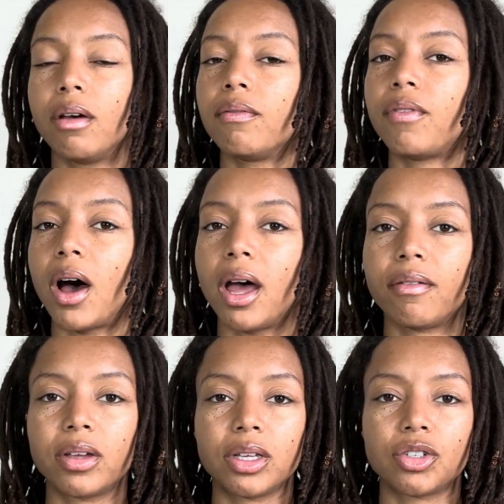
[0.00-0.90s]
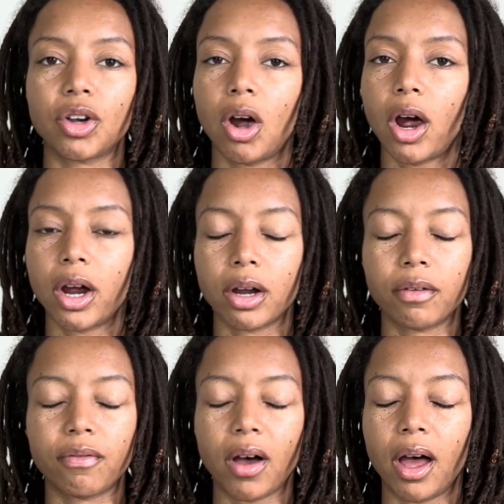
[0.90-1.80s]
5 is your heart.
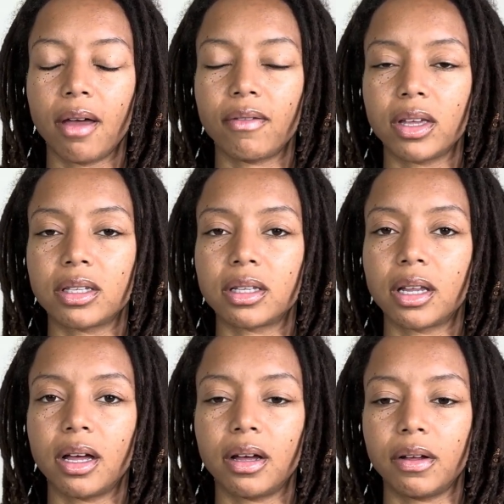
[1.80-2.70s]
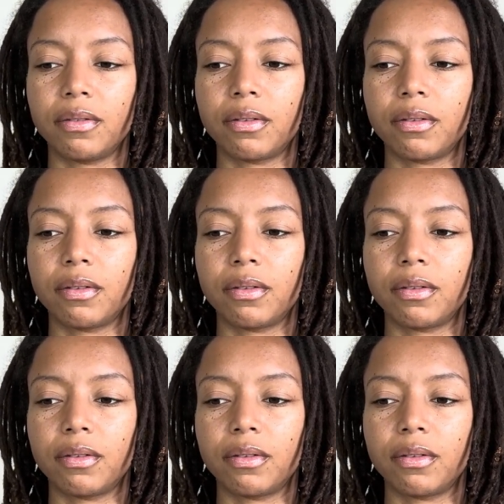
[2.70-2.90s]
5 is love.